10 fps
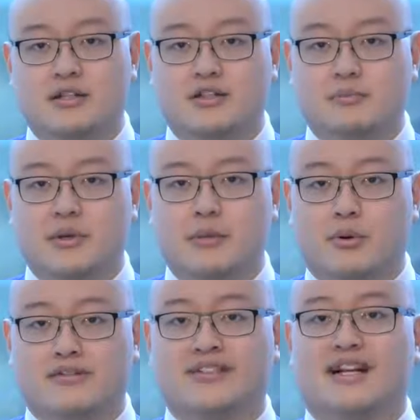Just be the
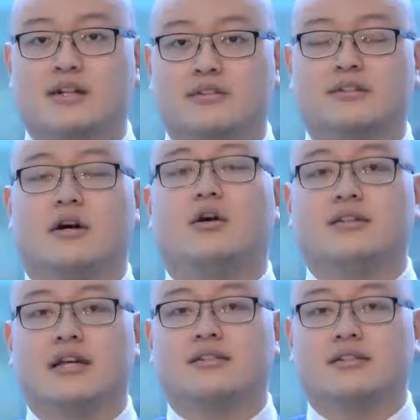person that
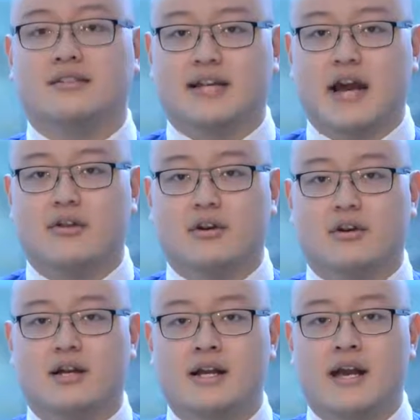consolidates it
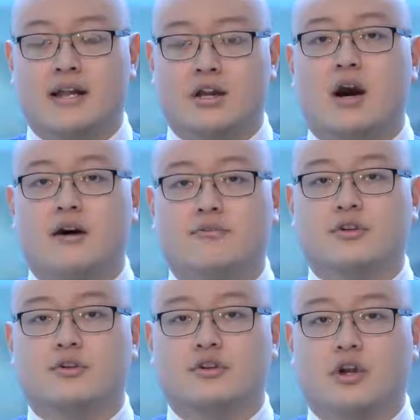together and offer
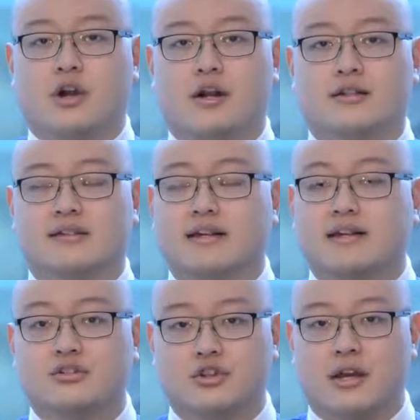to your target audience in
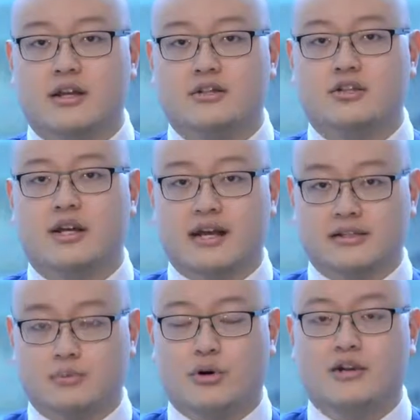exchange at
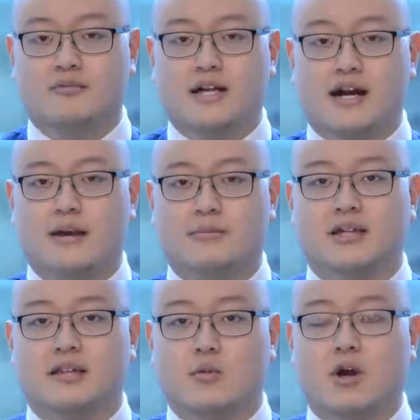the point of time
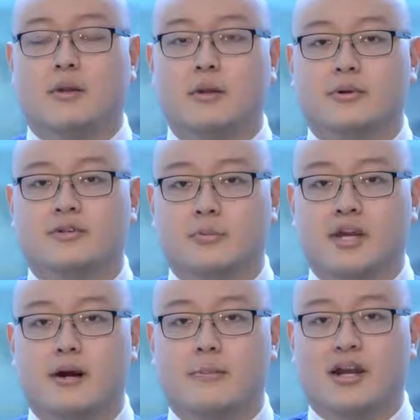that they want to be able to
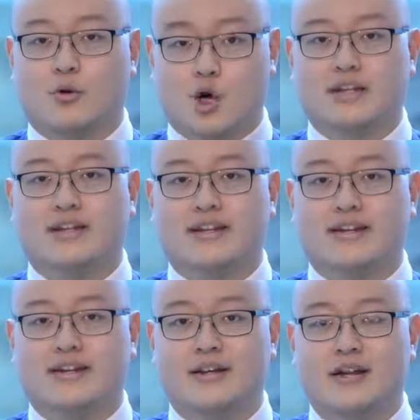become a quality
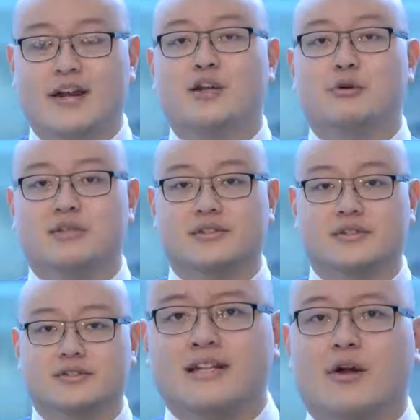lead in your
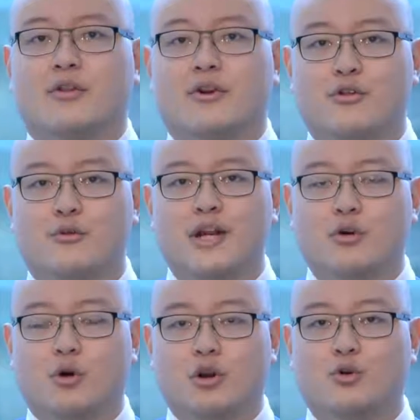business. Now, there are 3
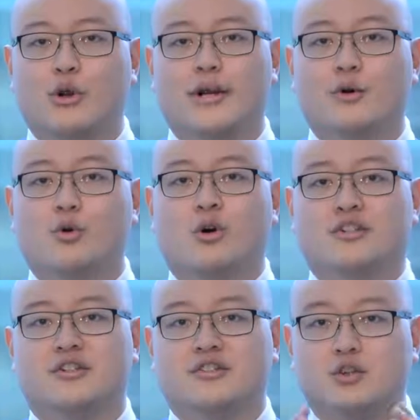core critical
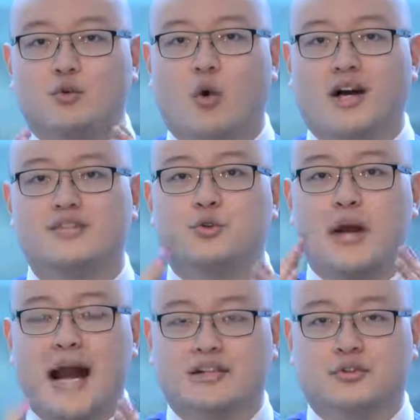questions you want to
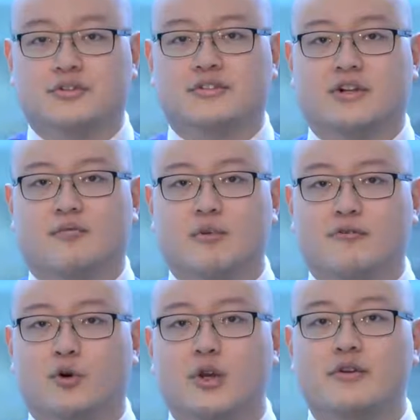ask yourself
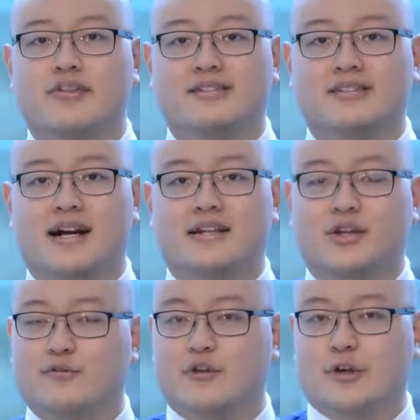before you even decide to
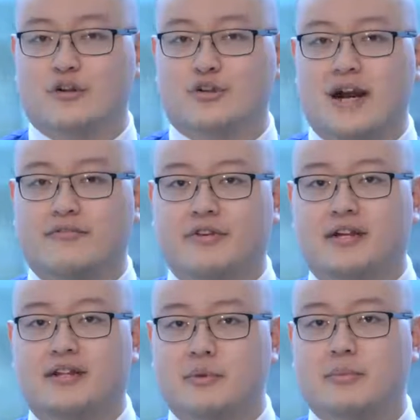convert your
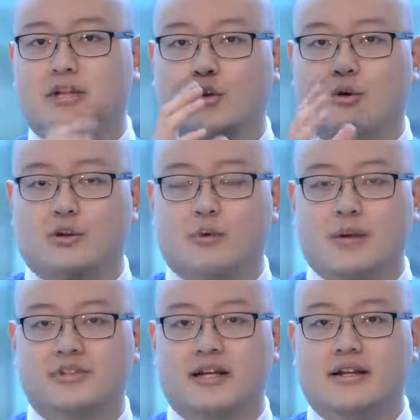traffic and the people that go on your
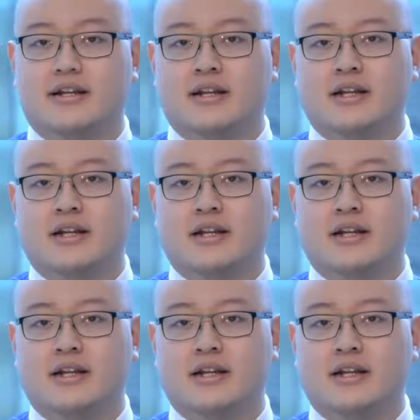website